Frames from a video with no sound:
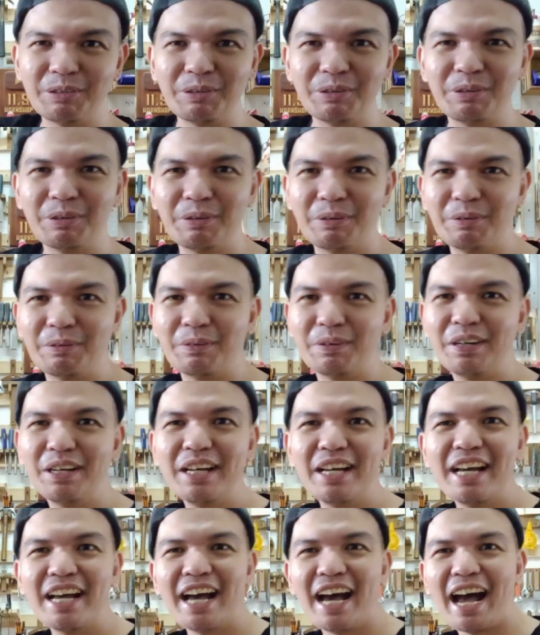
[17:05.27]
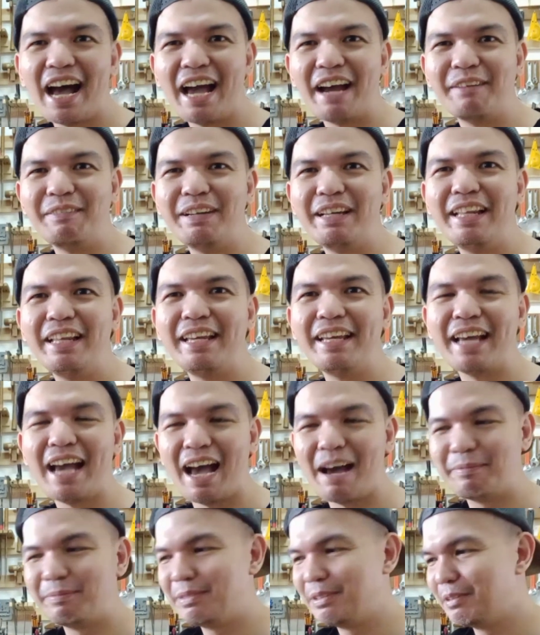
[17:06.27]
So I
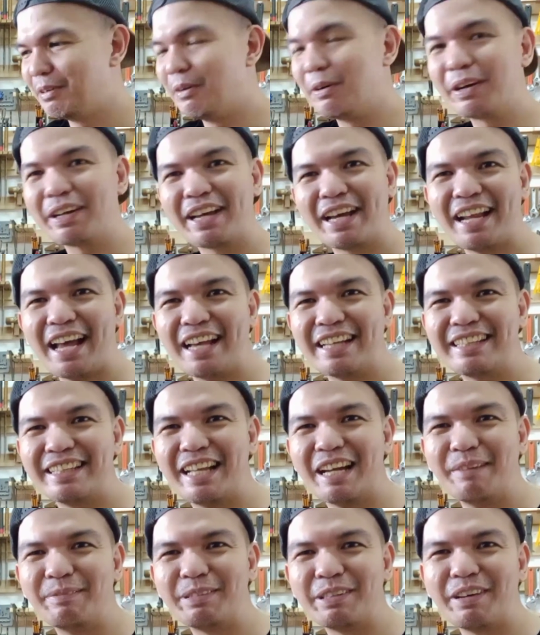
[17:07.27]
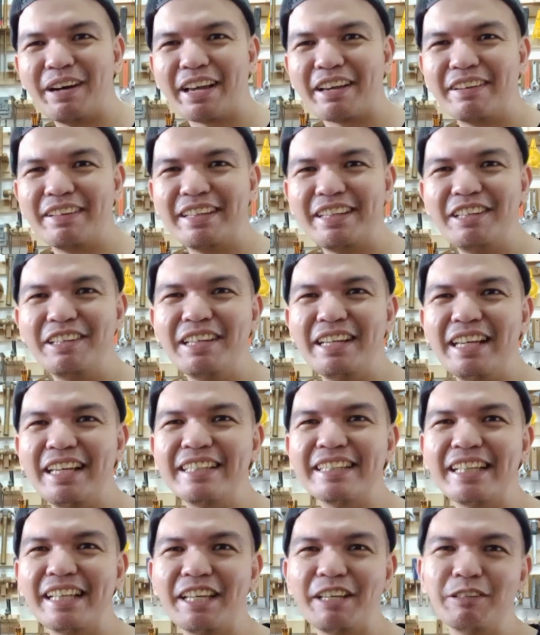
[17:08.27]
really have to organize them so I could
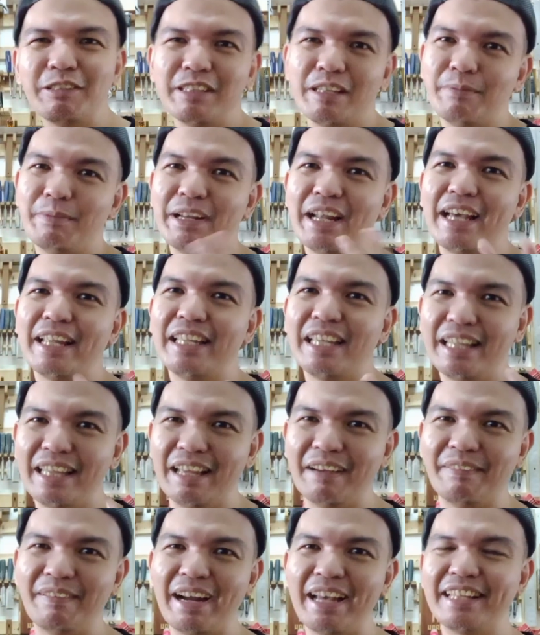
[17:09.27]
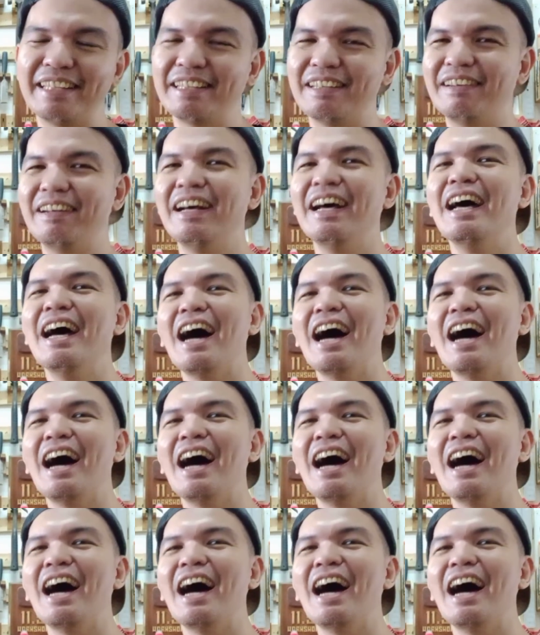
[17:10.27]
easily use them when I need them, right?